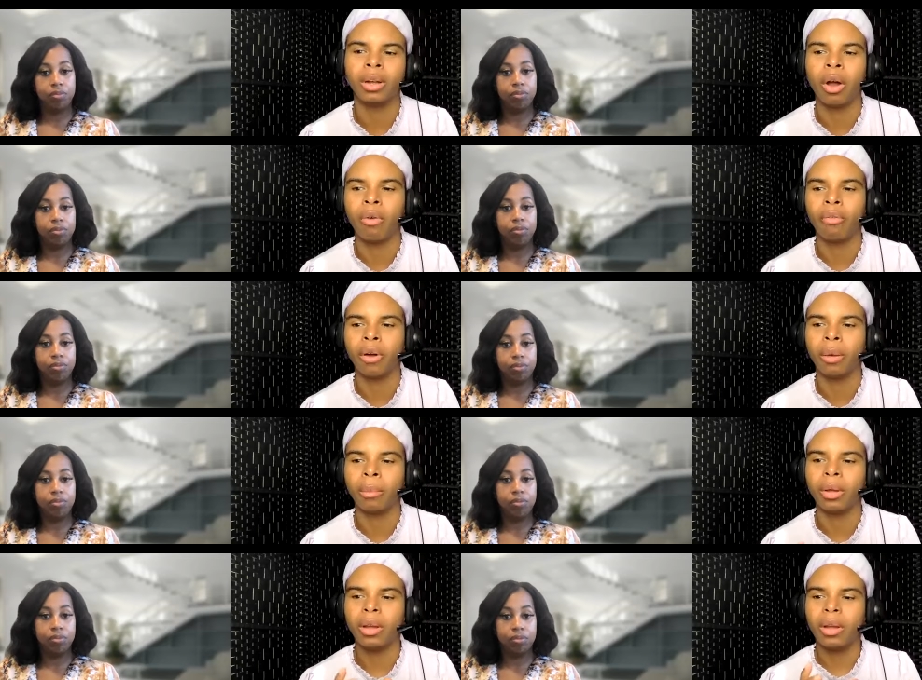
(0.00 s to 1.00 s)
Speaker 1: to go
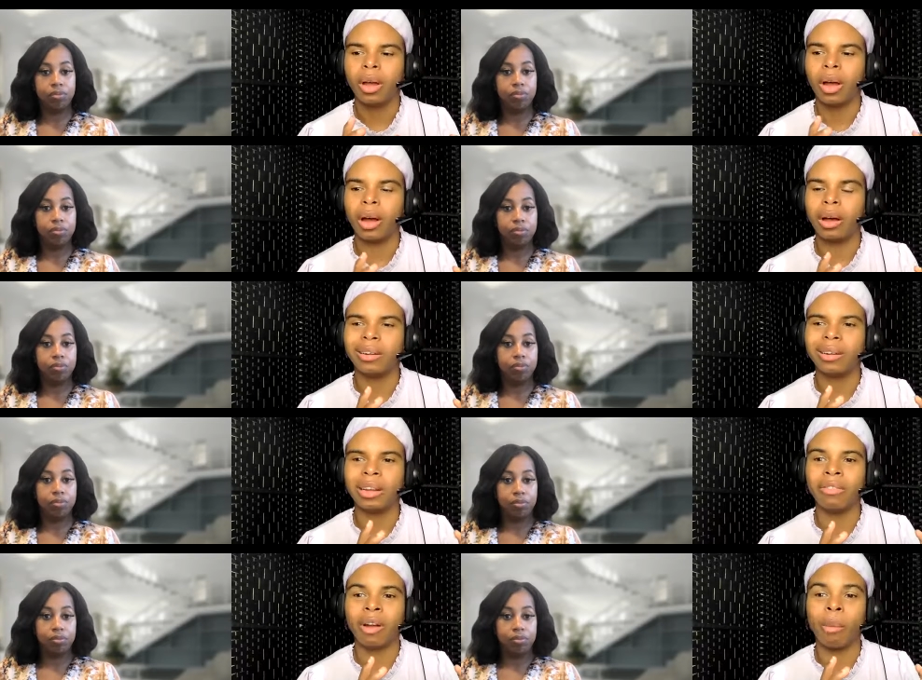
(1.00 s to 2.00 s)
from uh,
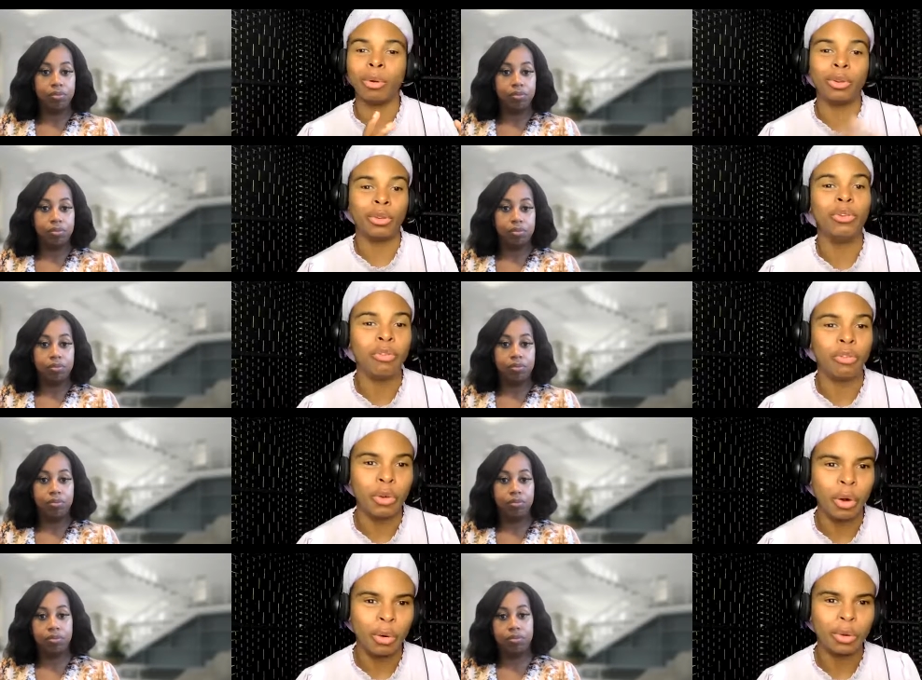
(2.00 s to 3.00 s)
living almost too
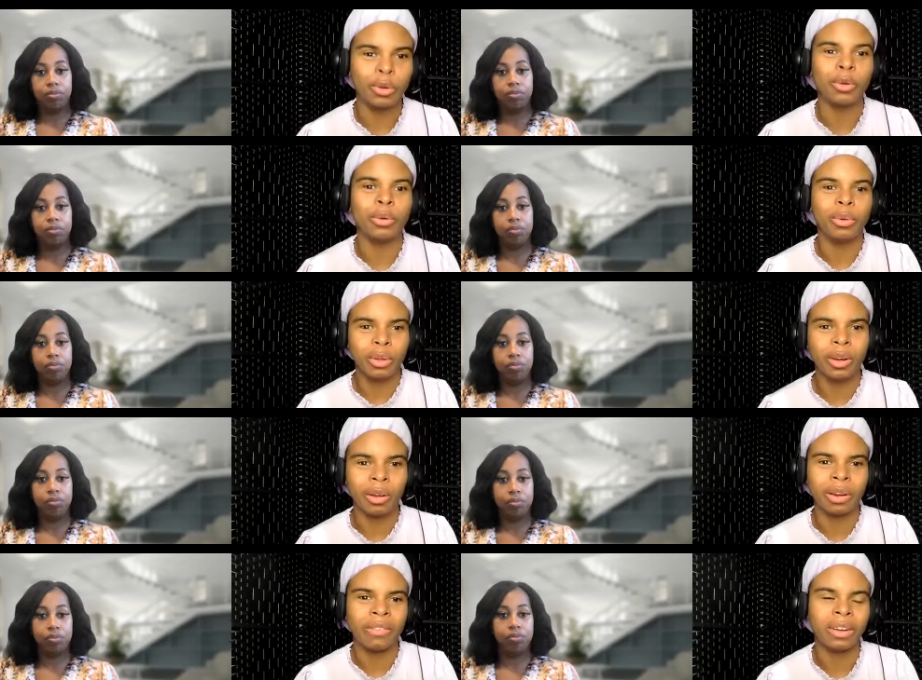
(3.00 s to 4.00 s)
frugal to you
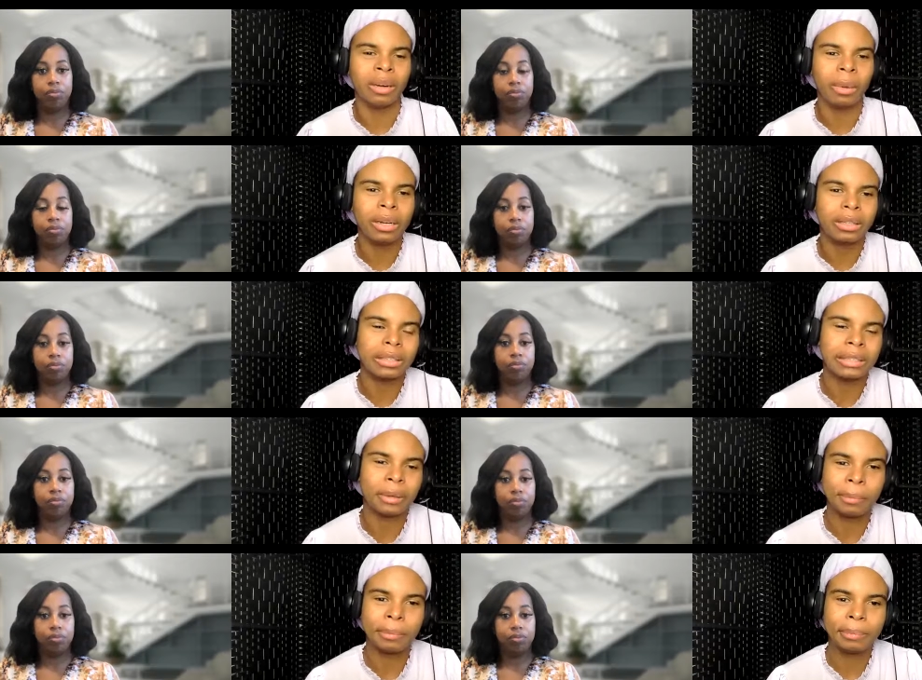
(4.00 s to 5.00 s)
know living in
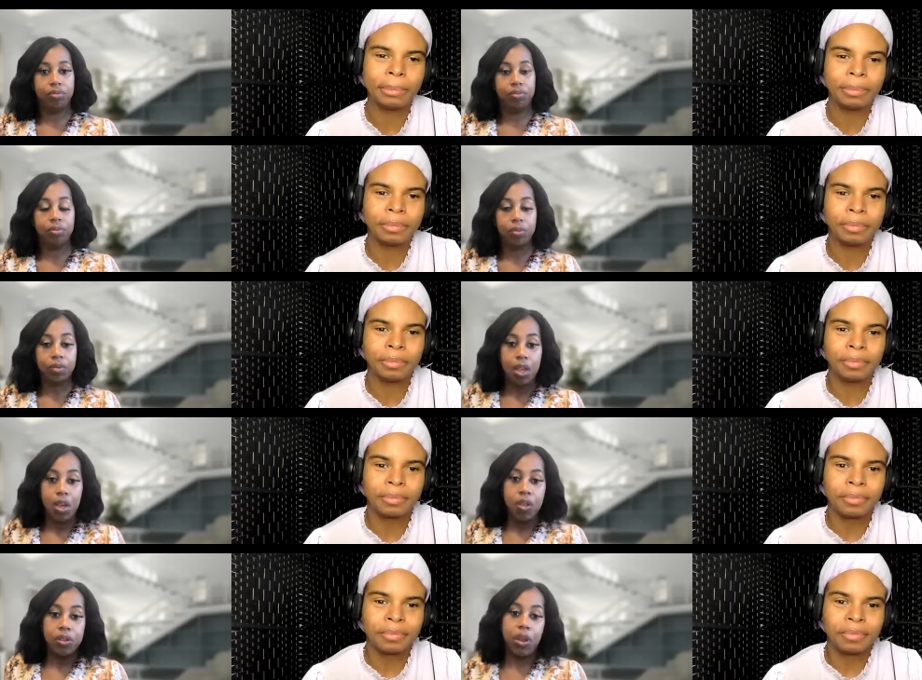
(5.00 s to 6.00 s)
abundance
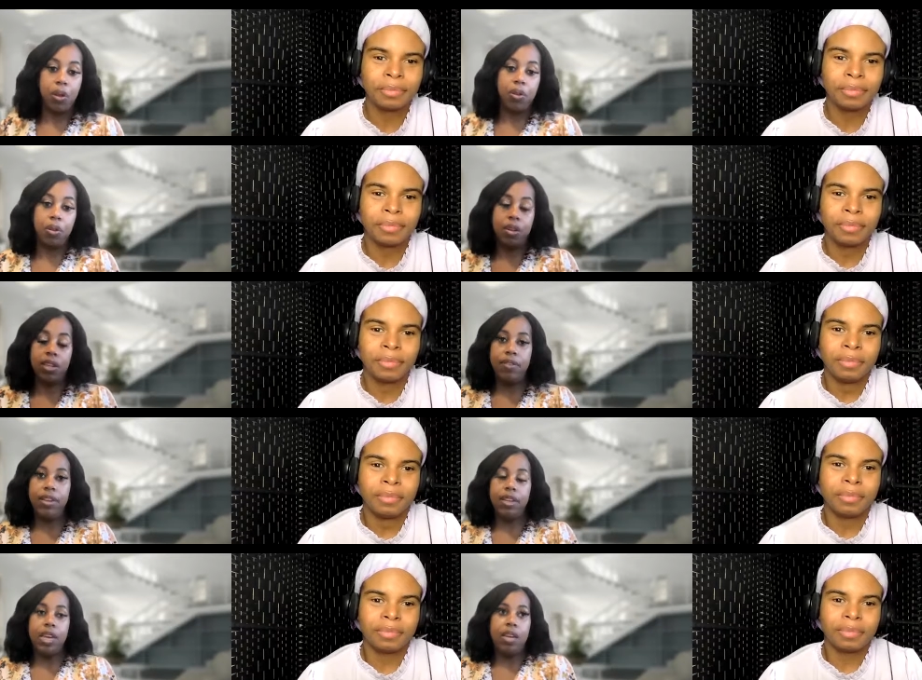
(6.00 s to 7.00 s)
Speaker 2: so
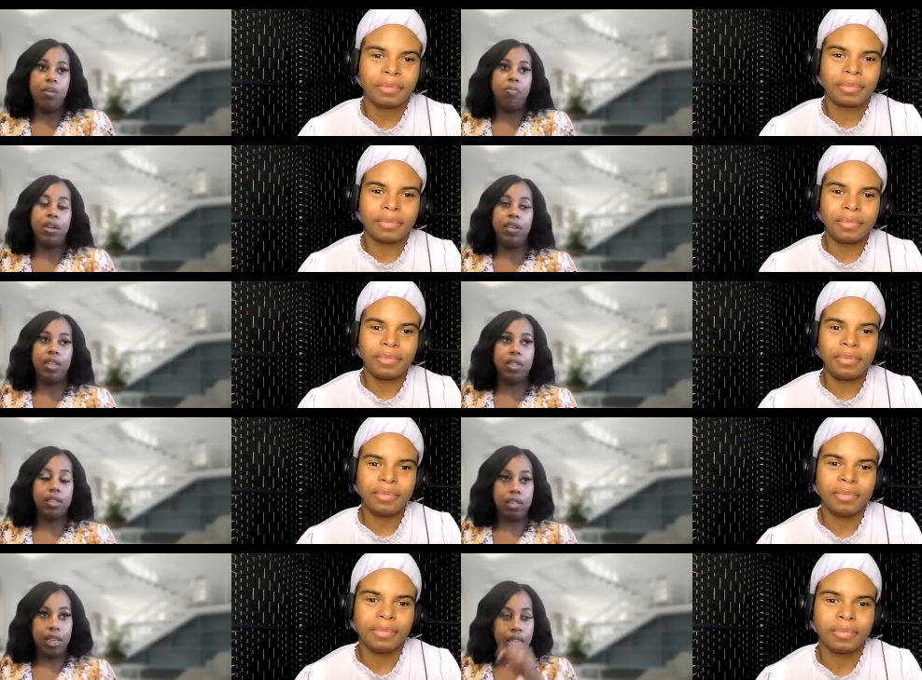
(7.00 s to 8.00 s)
living in
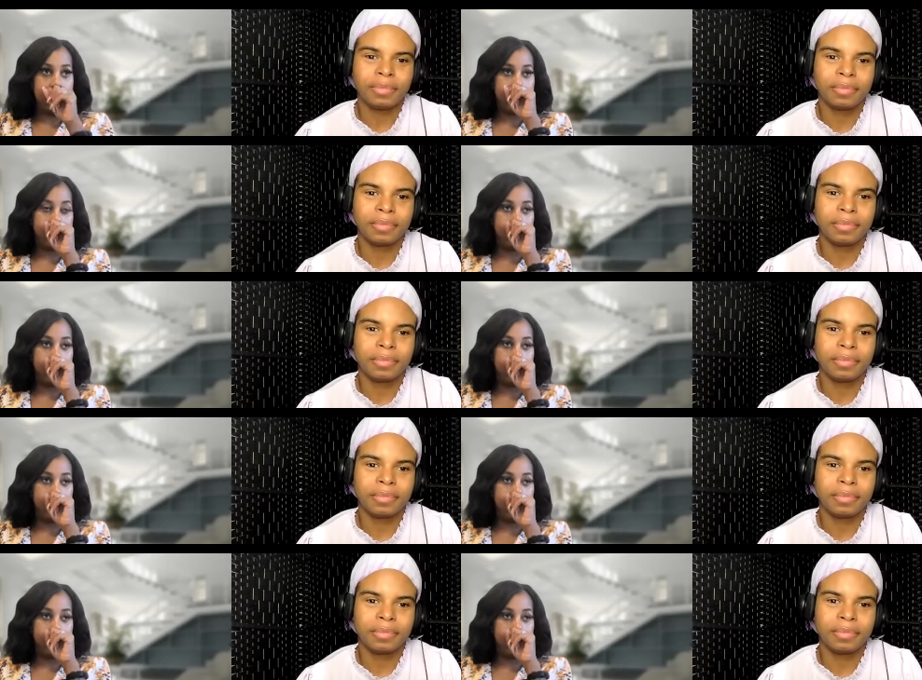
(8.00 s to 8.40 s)
abundance is